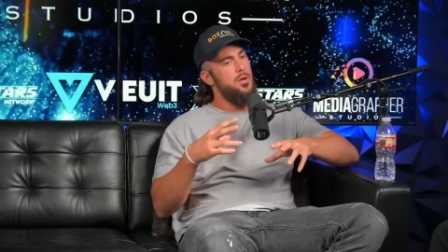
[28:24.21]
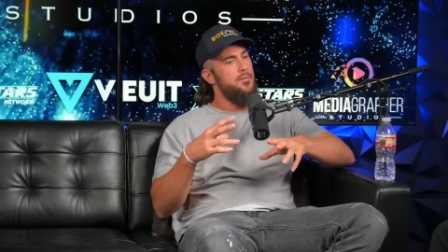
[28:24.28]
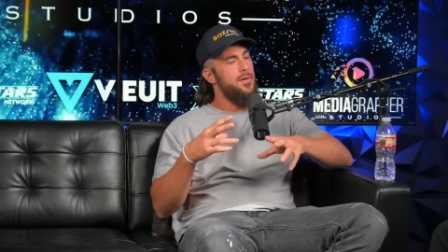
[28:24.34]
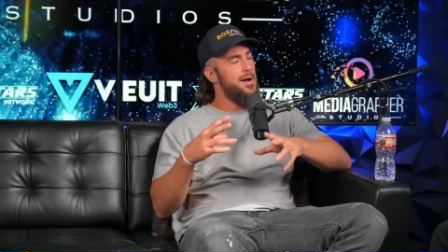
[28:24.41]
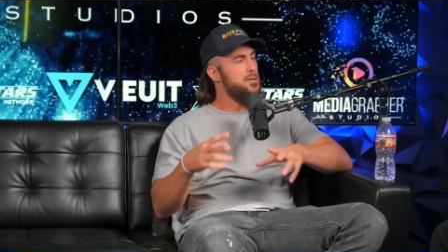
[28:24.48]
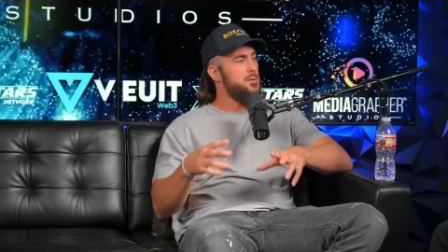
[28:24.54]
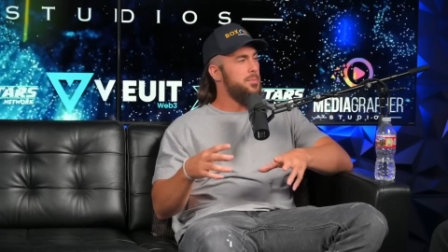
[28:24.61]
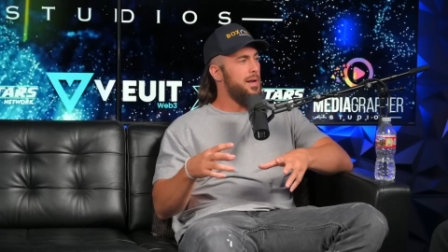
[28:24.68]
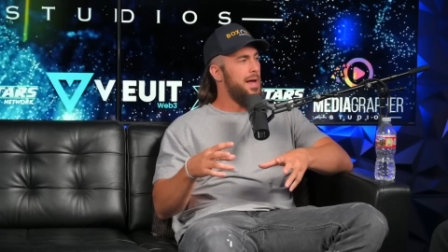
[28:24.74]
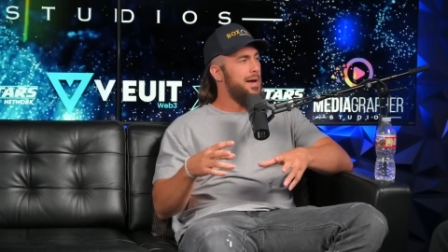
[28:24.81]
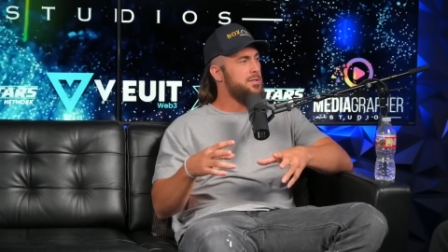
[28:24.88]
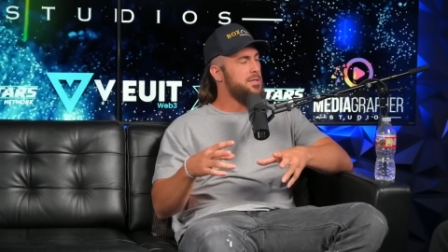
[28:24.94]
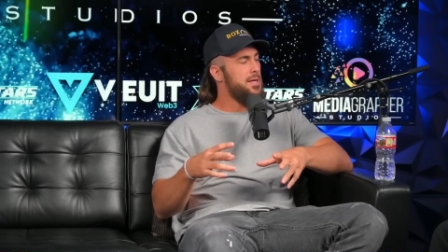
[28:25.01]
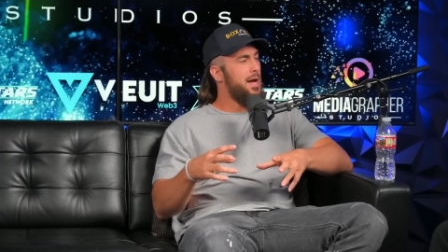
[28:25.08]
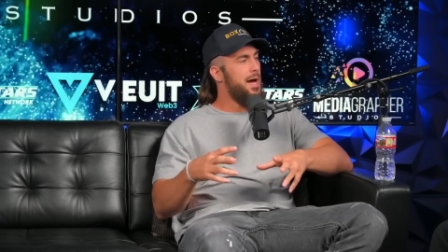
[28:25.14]
factory built
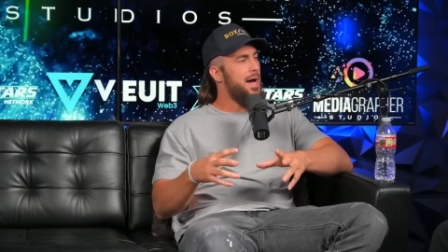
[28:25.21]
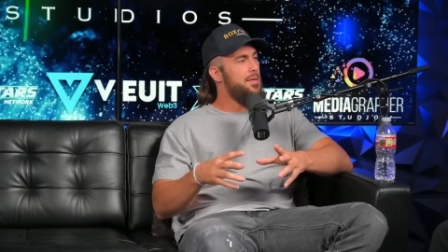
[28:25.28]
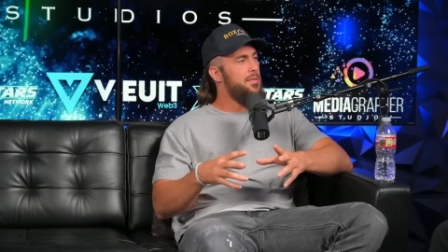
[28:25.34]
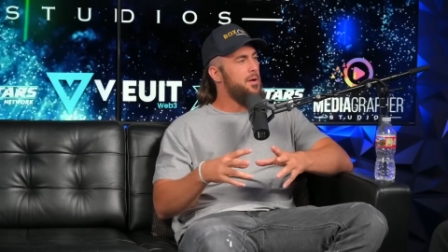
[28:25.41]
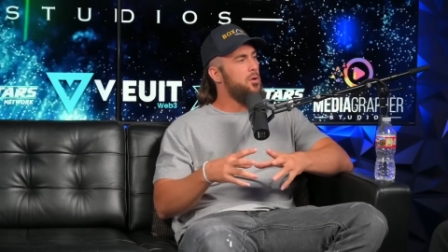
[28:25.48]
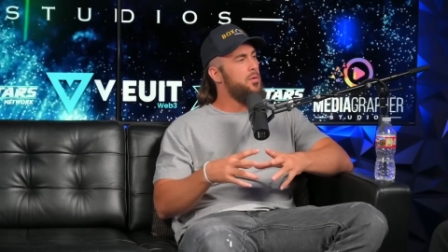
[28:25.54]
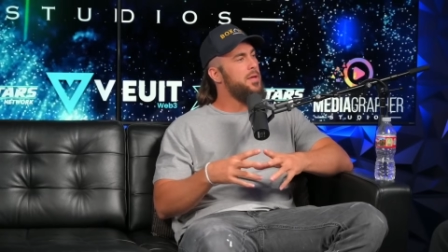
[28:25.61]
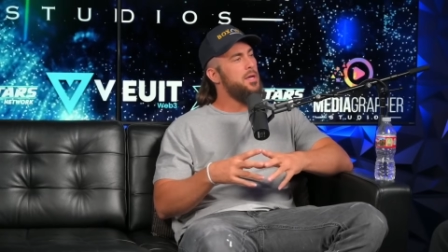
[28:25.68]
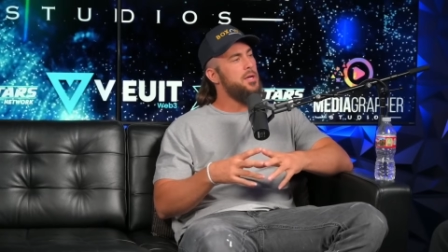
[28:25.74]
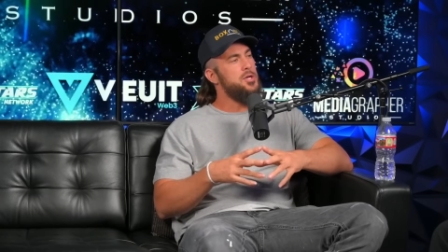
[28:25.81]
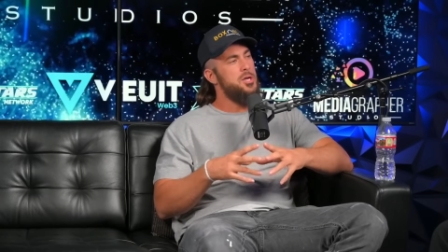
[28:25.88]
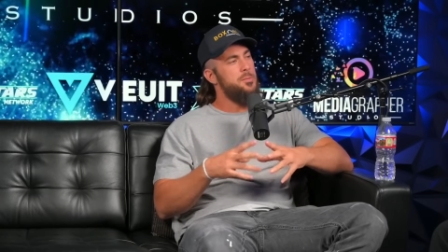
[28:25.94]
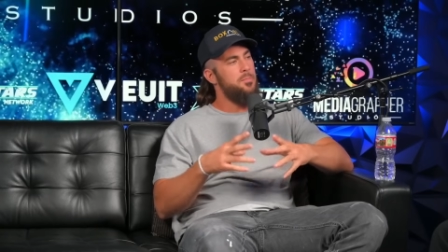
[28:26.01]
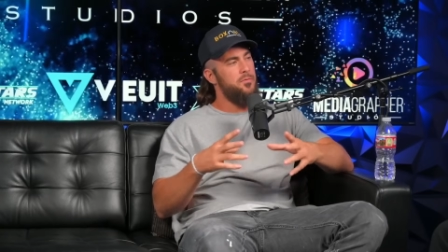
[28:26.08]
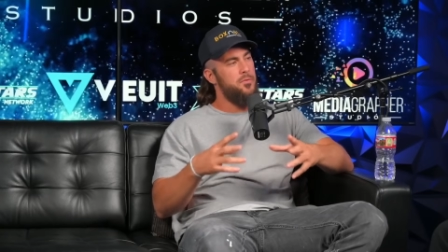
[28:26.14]
housing guy, they're only going to
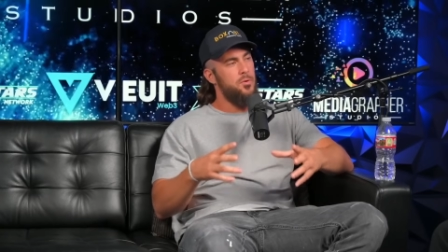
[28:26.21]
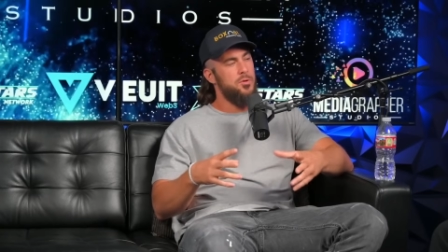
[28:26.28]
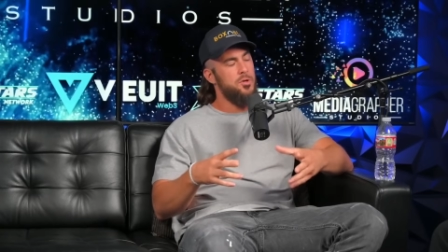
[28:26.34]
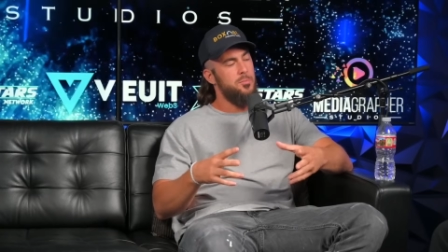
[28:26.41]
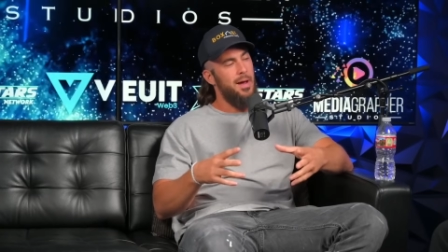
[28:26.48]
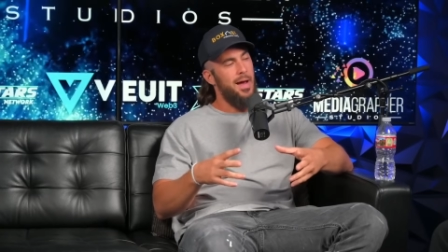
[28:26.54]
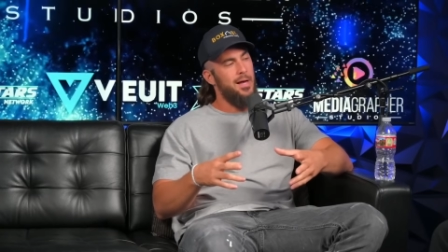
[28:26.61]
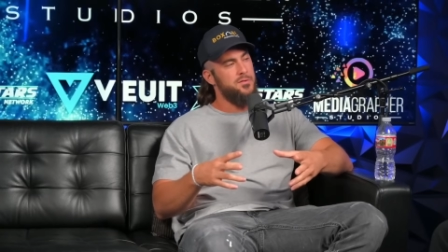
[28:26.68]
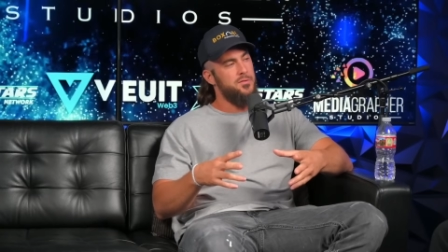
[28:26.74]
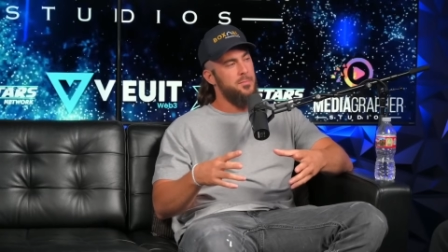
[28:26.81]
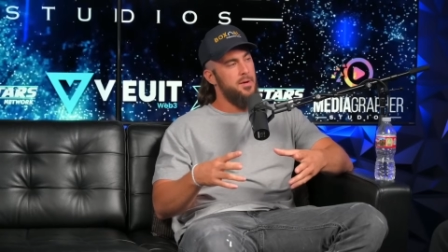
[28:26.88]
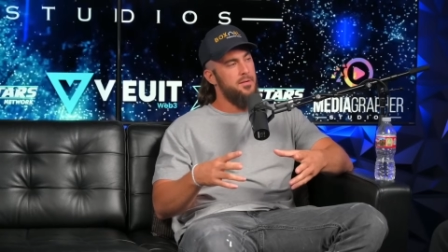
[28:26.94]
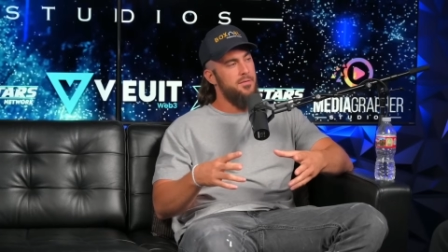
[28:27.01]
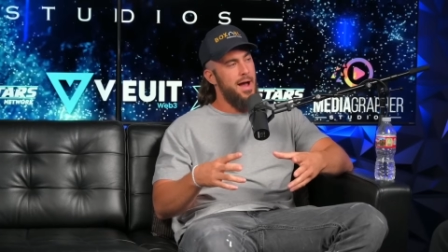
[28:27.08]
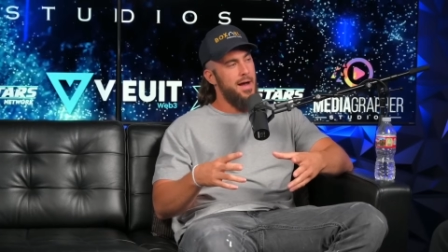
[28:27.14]
ship a few hundred miles
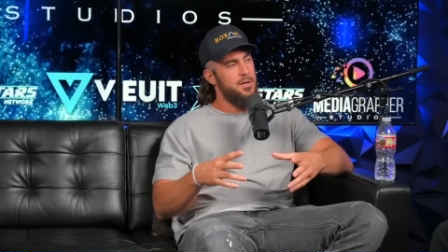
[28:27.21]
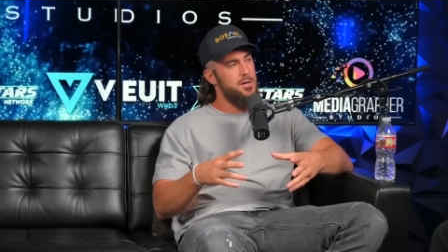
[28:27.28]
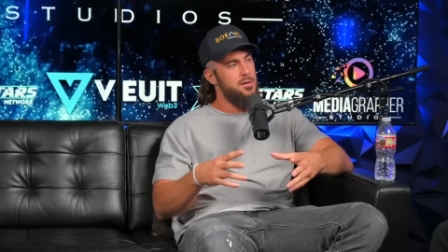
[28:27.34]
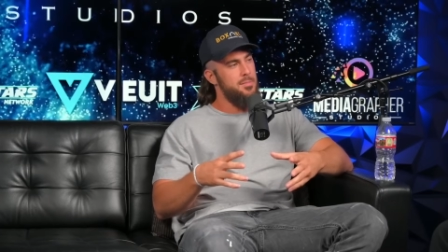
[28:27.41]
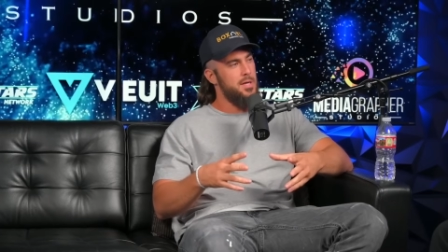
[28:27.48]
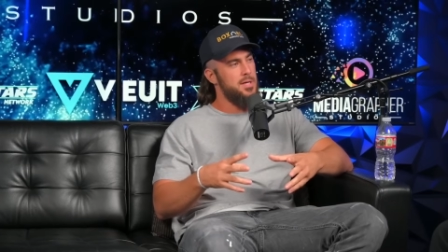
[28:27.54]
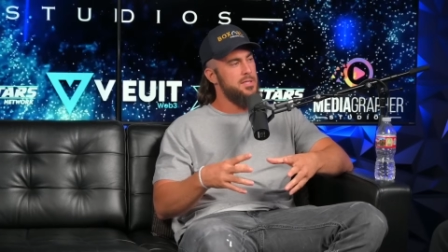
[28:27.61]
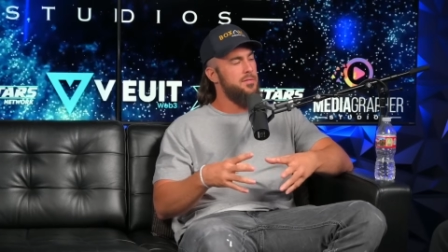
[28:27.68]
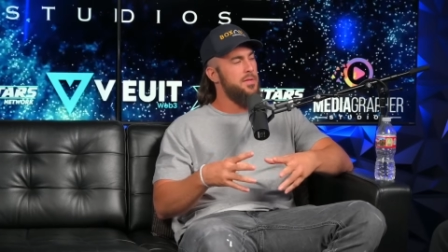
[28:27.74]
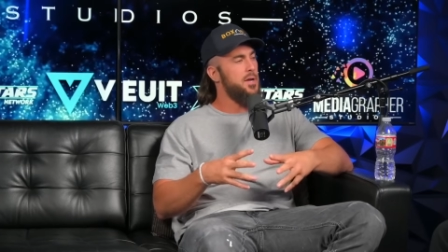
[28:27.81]
from their factory because if